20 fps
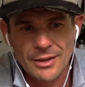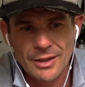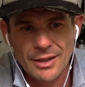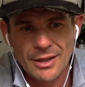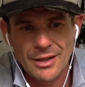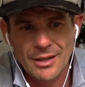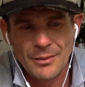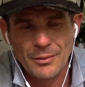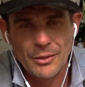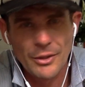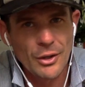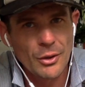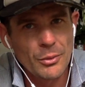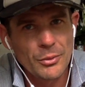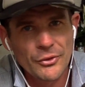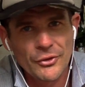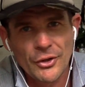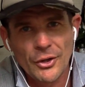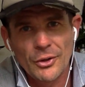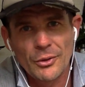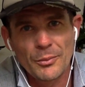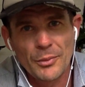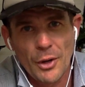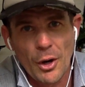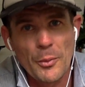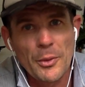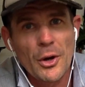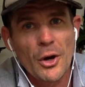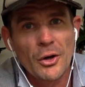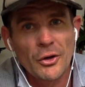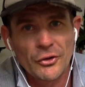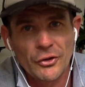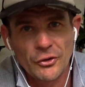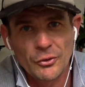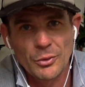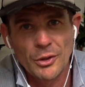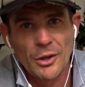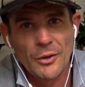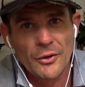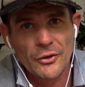Um, but also, I'll be honest
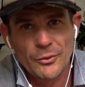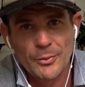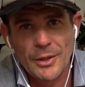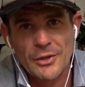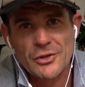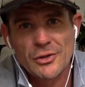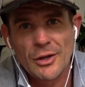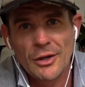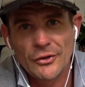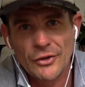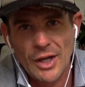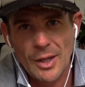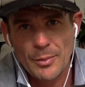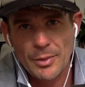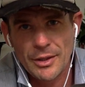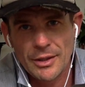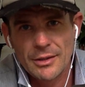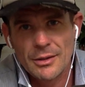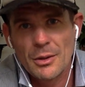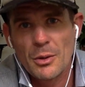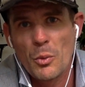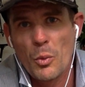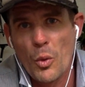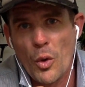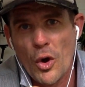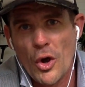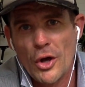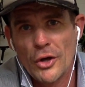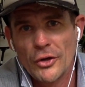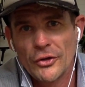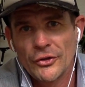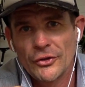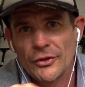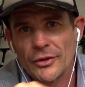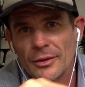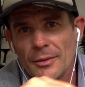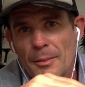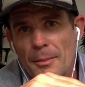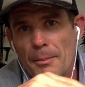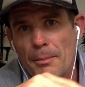as well. The Specialized Epic, worst
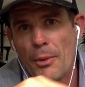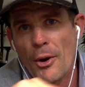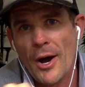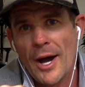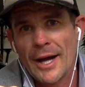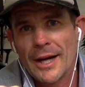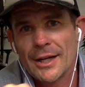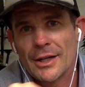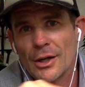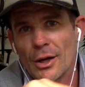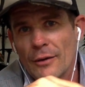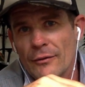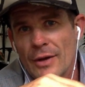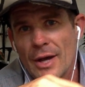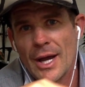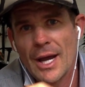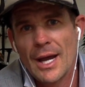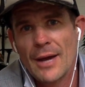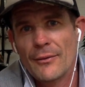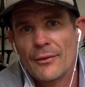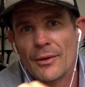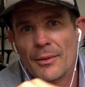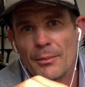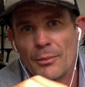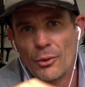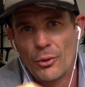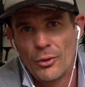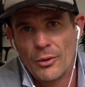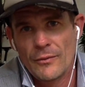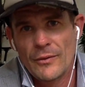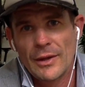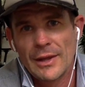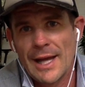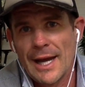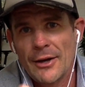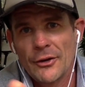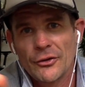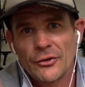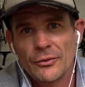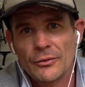bike I've ever bought. The
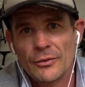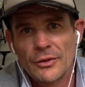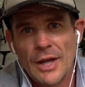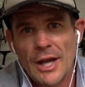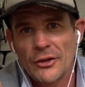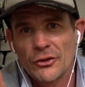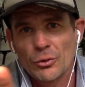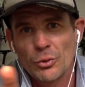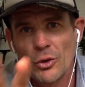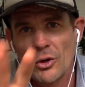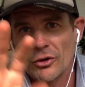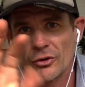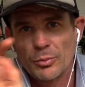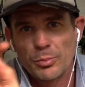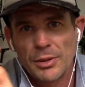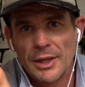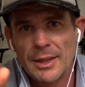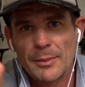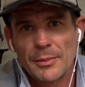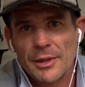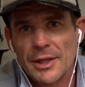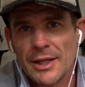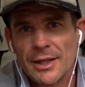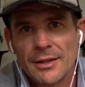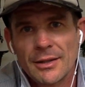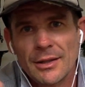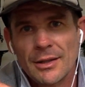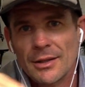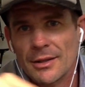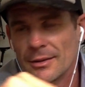latest S Works Bling Bling,